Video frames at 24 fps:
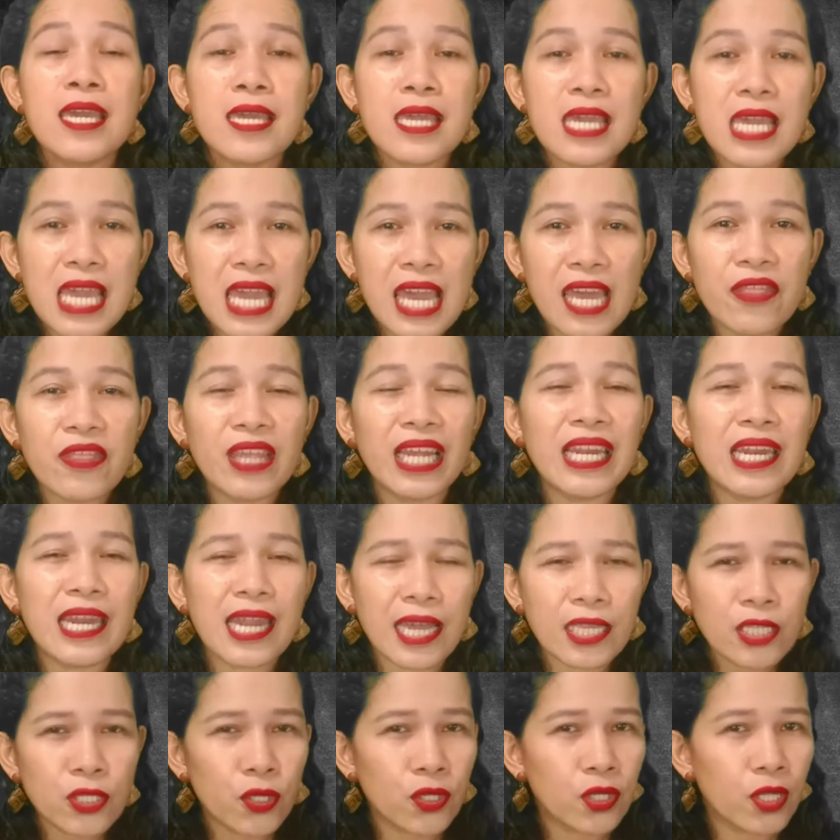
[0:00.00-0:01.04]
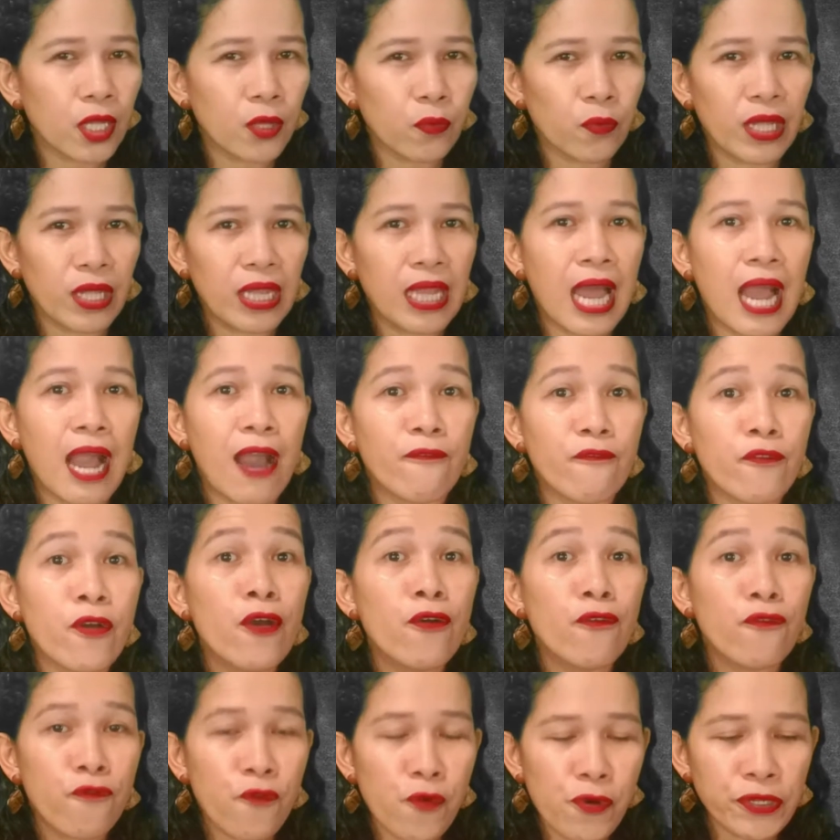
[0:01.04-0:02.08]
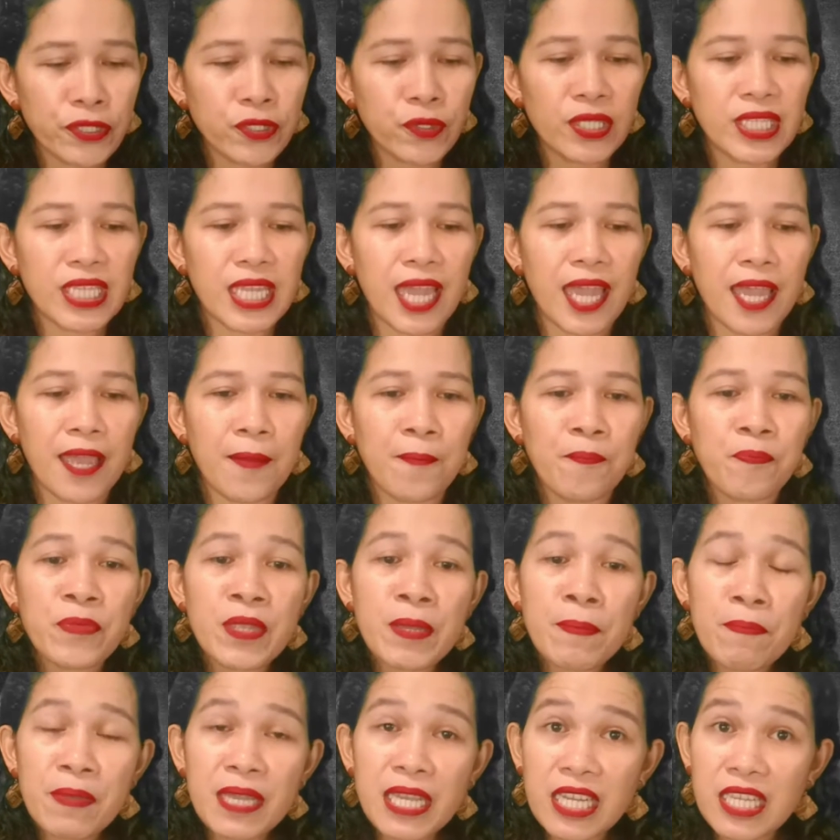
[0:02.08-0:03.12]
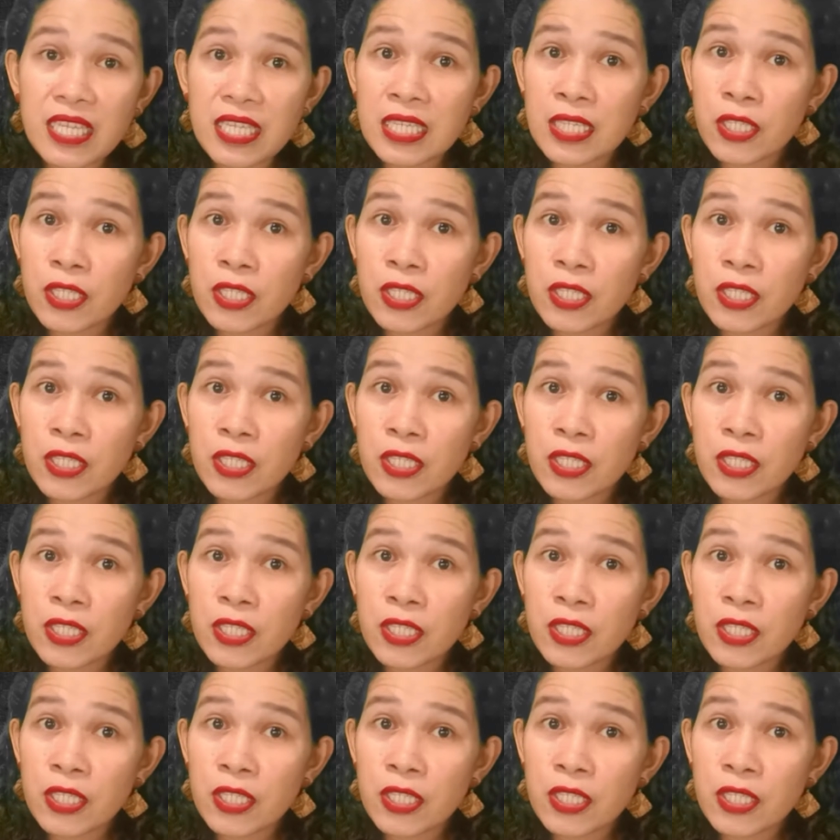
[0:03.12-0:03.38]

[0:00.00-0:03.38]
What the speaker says: in the lesson that we'll have for today. Because